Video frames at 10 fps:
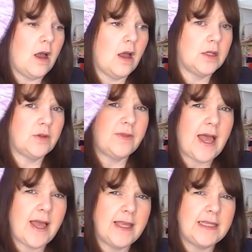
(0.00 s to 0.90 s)
So
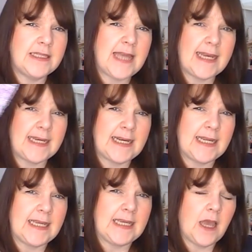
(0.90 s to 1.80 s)
that is
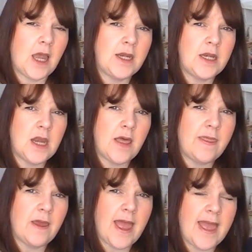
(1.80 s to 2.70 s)
technically
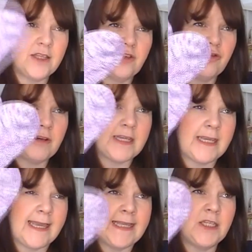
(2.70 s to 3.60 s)
another entry
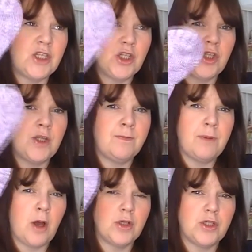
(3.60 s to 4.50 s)
into the
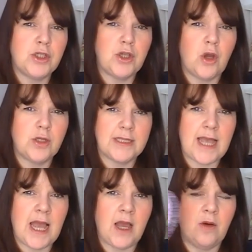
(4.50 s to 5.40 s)
Box of Socks
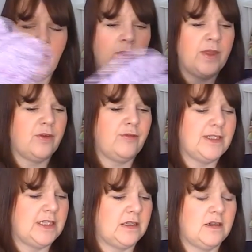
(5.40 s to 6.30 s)
cow with
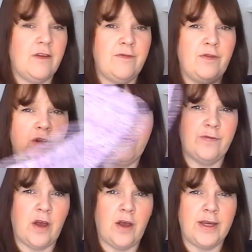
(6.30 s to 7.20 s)
Kristen of
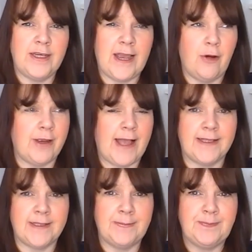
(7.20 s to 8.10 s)
Vullenvine
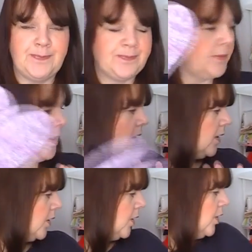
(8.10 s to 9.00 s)
Yarngasm.
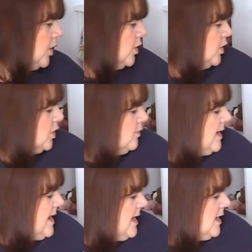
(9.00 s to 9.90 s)
So
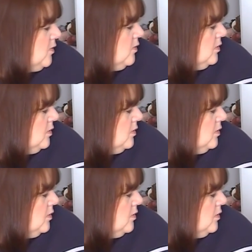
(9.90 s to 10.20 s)
now